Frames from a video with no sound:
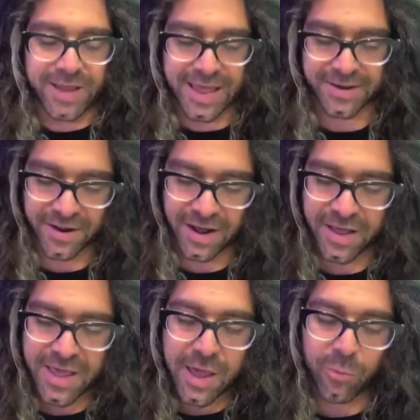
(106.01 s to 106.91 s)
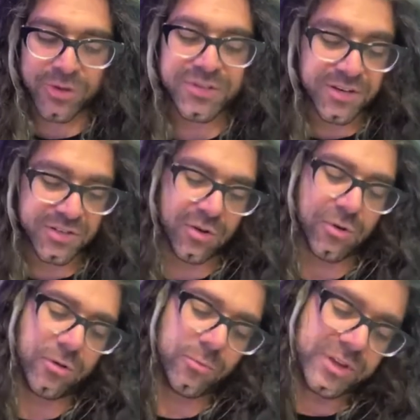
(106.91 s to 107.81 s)
And it wasn't
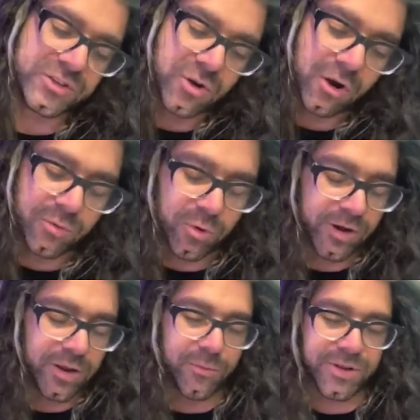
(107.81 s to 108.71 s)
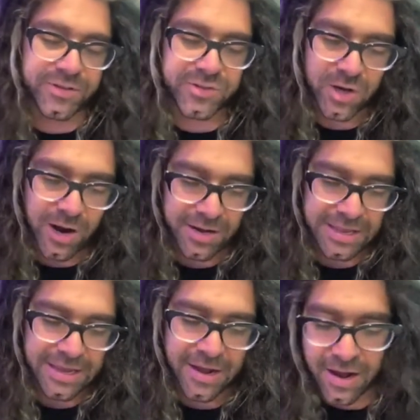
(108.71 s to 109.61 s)
until we started working with
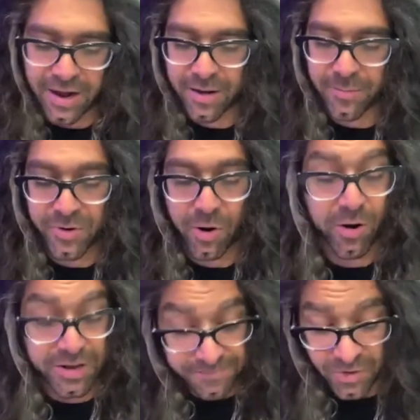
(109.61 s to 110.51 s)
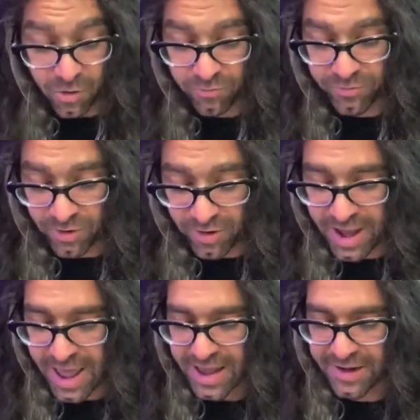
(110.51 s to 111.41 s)
Johnny Minardi over
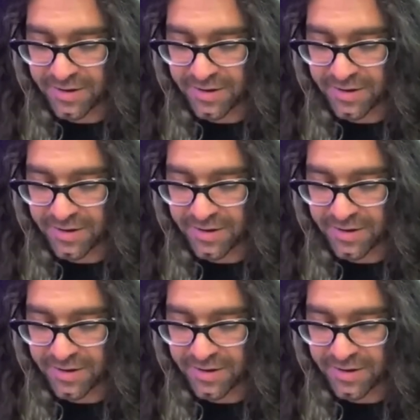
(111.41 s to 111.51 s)
at